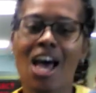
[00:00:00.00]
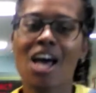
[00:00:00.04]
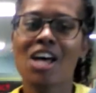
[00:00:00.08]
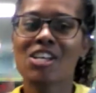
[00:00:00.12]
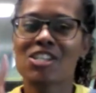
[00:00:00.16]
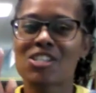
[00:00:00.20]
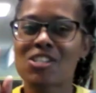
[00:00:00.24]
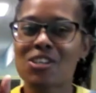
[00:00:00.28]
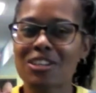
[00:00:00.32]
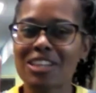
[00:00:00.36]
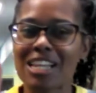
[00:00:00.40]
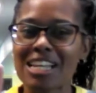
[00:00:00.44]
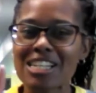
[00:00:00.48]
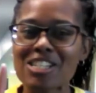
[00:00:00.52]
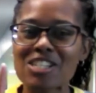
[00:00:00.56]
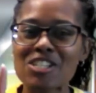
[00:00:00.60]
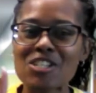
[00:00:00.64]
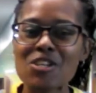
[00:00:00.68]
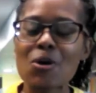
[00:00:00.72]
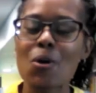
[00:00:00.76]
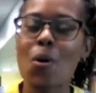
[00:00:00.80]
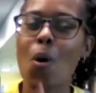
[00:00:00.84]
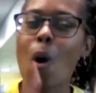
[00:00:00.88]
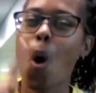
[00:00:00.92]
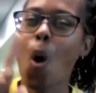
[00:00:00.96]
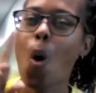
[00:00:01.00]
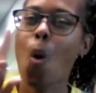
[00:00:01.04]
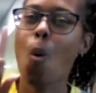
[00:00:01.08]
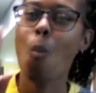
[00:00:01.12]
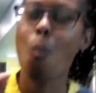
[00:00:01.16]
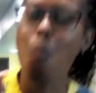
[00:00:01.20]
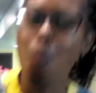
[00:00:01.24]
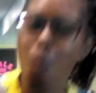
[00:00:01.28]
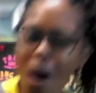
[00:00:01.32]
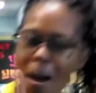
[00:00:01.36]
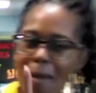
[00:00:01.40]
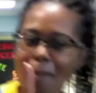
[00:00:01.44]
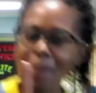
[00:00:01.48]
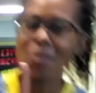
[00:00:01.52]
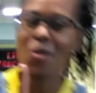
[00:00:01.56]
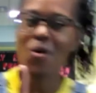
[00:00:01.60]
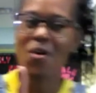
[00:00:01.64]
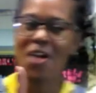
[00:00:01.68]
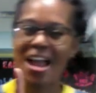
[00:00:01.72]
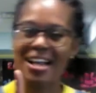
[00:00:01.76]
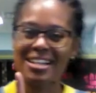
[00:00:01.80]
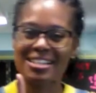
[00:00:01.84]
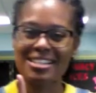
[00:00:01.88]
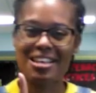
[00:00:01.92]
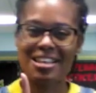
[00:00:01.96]
So let's do one more
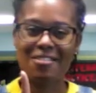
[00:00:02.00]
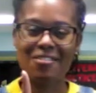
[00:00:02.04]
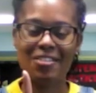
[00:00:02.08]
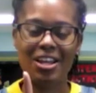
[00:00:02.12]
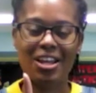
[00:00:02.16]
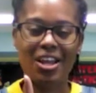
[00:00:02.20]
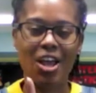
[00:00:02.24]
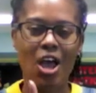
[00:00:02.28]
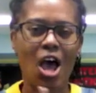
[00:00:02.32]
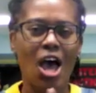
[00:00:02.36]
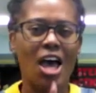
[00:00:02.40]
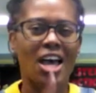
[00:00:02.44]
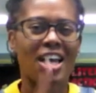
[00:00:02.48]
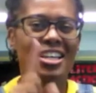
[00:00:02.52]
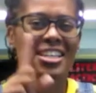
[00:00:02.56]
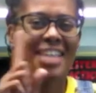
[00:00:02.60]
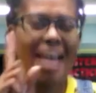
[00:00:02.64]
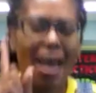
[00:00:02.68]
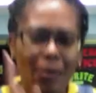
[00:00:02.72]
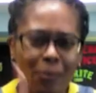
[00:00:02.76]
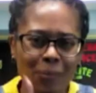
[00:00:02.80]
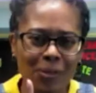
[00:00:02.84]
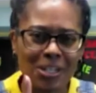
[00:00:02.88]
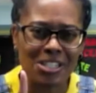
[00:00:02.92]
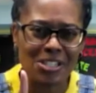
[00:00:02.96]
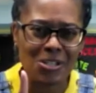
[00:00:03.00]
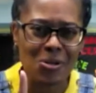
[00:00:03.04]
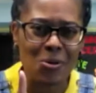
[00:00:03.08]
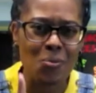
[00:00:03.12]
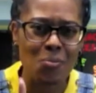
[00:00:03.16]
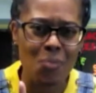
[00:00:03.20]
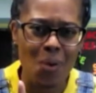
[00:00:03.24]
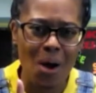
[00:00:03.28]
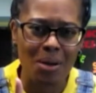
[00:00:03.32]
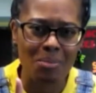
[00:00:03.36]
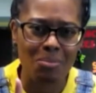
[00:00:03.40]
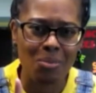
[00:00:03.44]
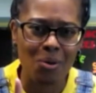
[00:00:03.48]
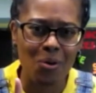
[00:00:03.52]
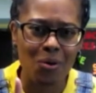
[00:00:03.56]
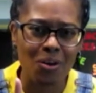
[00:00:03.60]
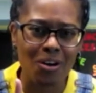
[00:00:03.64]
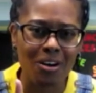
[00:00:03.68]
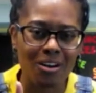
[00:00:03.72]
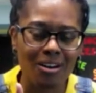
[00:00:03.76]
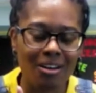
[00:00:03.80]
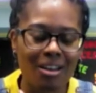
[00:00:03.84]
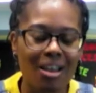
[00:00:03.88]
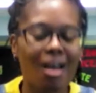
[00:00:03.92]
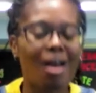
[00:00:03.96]
activity. Can we do one
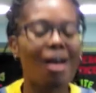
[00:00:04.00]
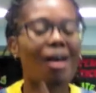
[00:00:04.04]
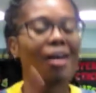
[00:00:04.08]
more?